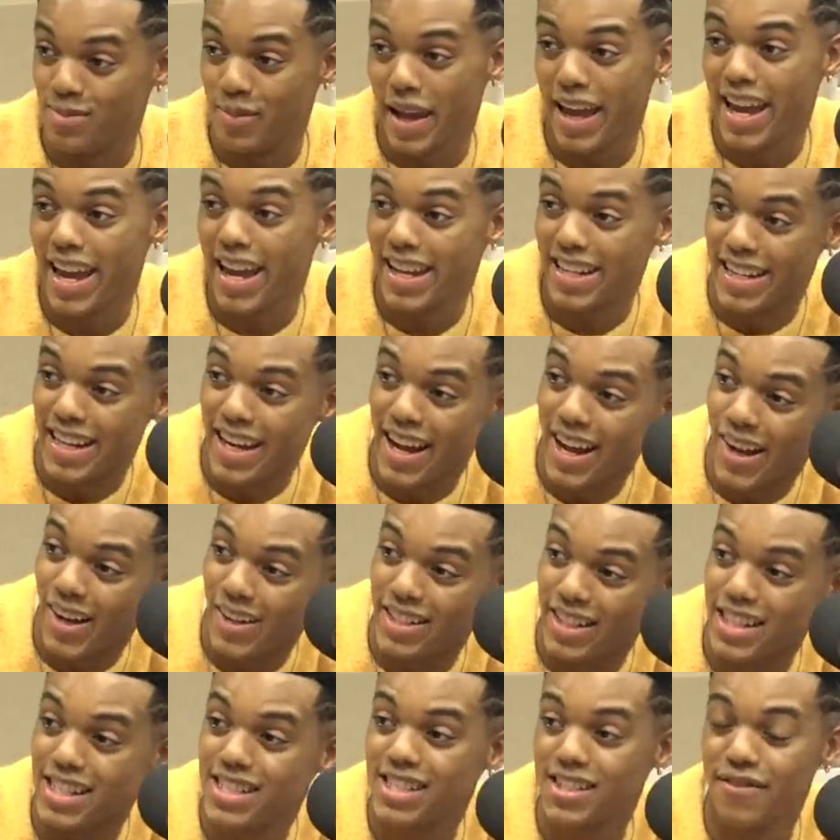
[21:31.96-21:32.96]
band, and I
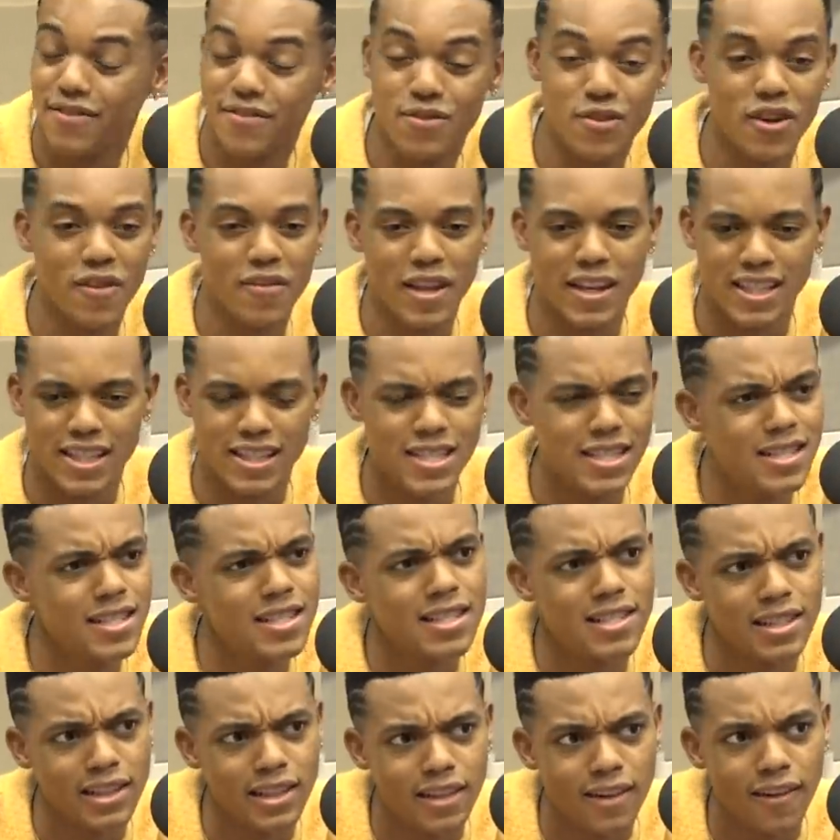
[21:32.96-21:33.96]
auditioned for him like
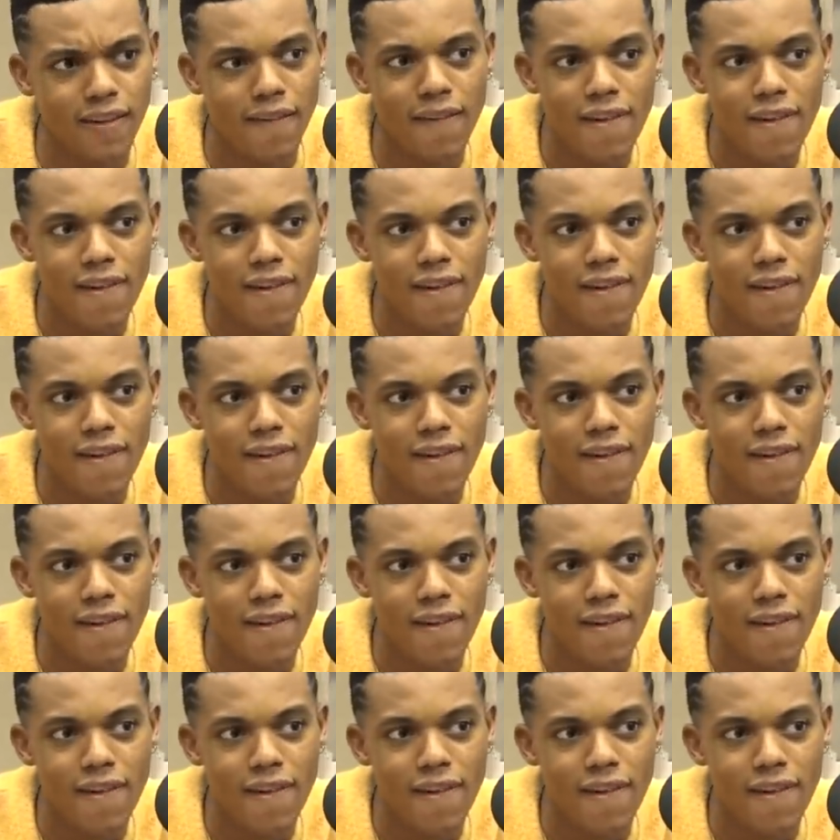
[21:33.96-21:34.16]
years ago.